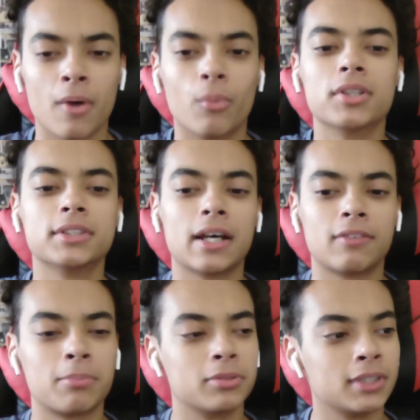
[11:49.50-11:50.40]
What does that
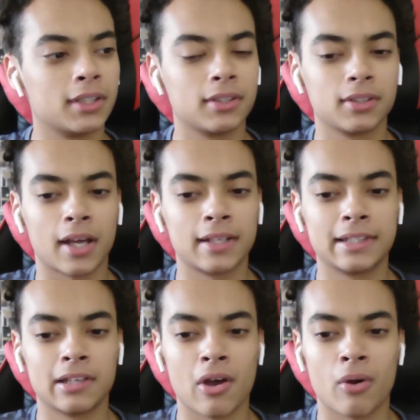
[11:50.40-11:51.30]
represent? I need
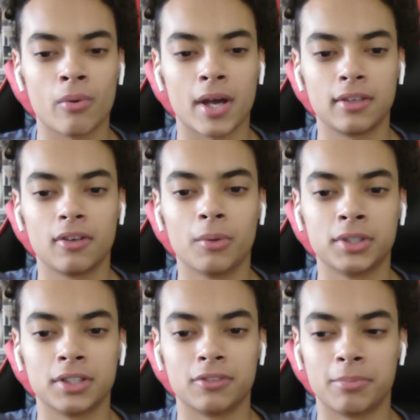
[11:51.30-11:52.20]
to know. I need to know
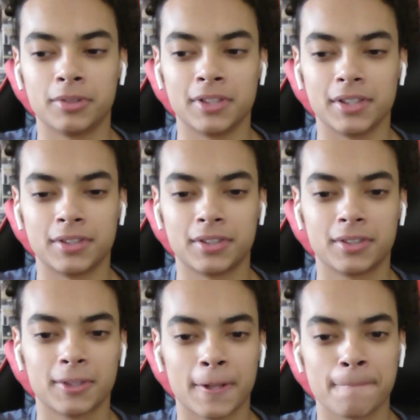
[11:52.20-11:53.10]
what this represents.